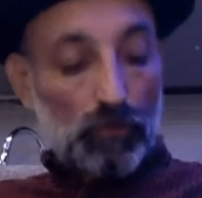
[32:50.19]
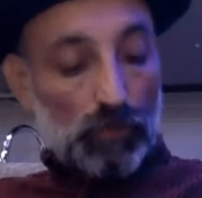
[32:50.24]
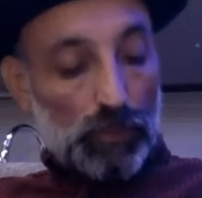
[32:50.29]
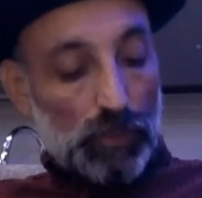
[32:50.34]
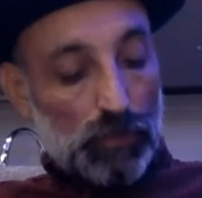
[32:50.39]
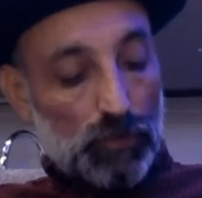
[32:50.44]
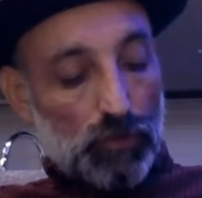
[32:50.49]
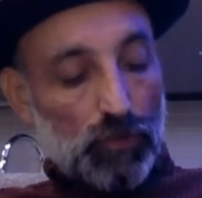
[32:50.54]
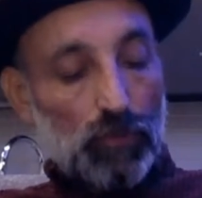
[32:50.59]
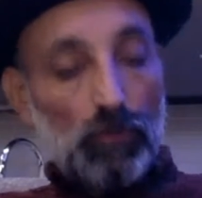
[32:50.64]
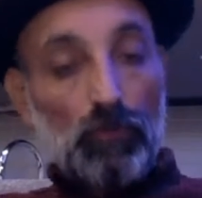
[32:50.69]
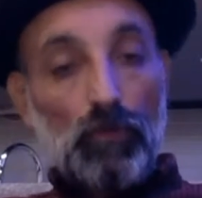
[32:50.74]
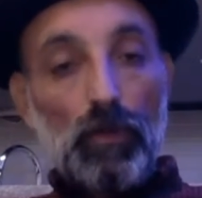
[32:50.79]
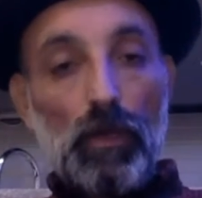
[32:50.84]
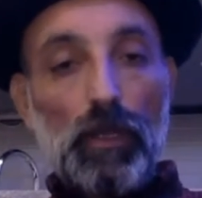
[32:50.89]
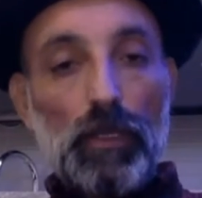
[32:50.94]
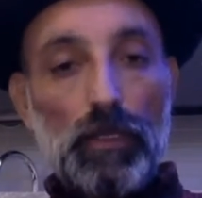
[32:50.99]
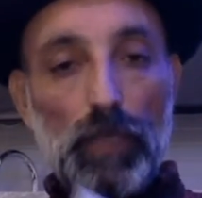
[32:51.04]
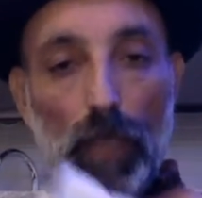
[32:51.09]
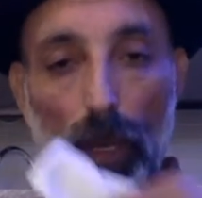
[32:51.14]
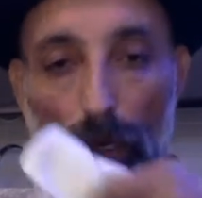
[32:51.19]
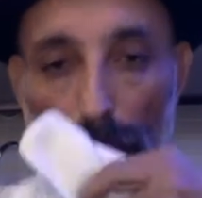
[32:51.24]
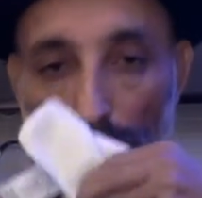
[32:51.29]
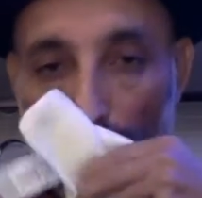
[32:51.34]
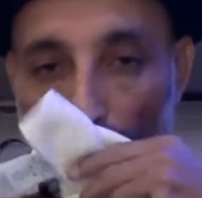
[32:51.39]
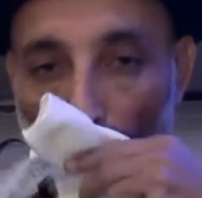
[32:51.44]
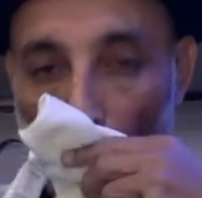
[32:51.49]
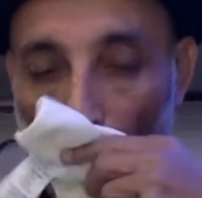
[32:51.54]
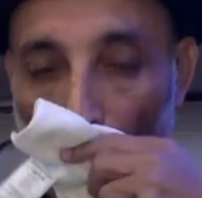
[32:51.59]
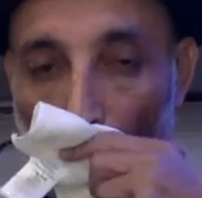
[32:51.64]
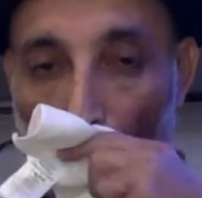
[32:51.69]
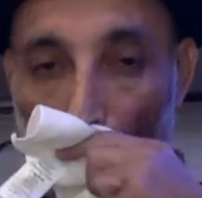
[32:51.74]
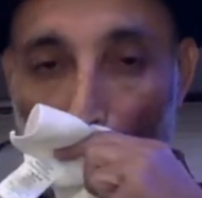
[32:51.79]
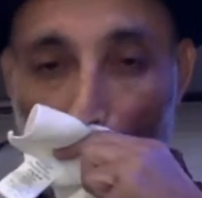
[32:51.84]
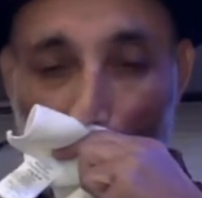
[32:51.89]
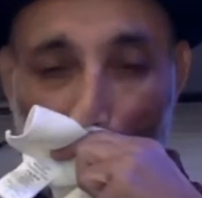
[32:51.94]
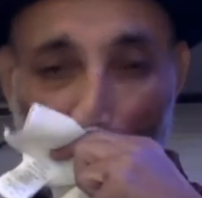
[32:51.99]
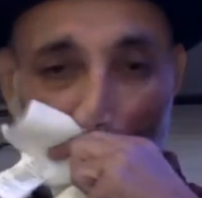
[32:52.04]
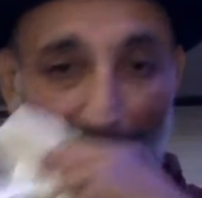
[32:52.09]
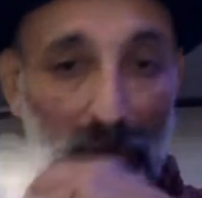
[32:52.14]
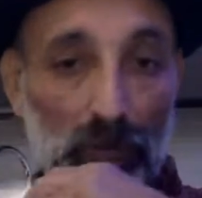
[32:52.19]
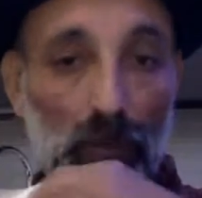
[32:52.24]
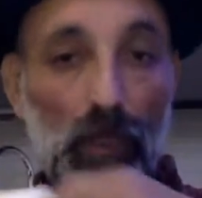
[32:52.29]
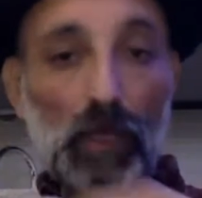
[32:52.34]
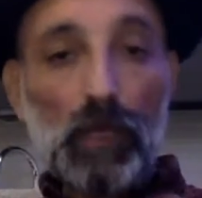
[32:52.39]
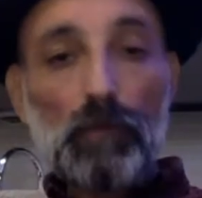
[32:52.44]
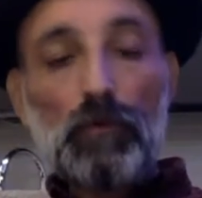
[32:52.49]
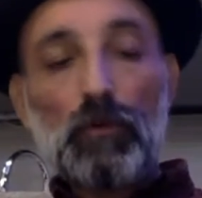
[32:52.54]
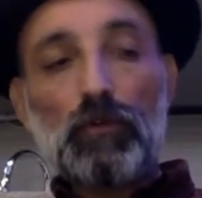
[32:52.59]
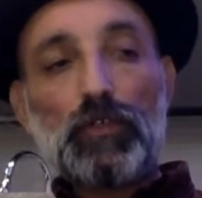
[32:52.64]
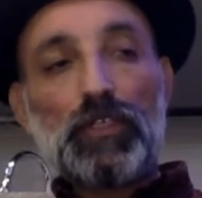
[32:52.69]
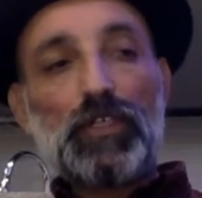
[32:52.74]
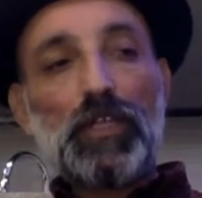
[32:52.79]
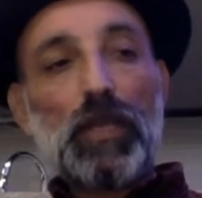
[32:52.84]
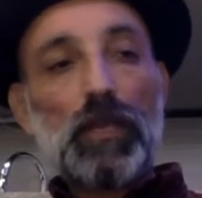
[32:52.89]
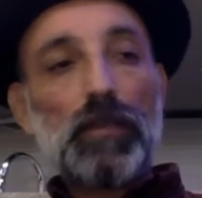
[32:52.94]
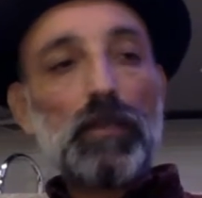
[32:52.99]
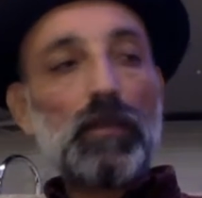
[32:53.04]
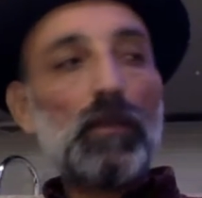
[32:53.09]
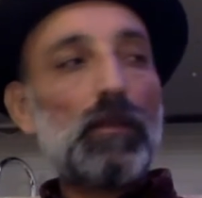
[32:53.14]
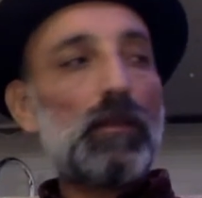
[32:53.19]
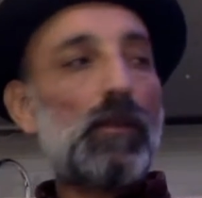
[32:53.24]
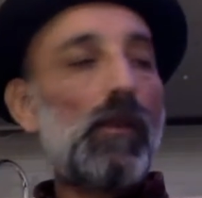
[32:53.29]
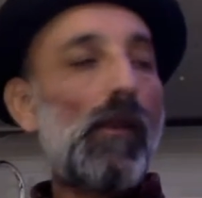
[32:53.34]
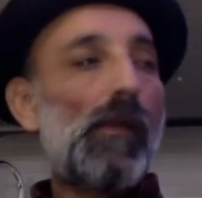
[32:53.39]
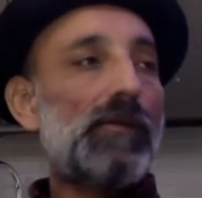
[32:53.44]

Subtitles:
As you know, I talk a lot about tech and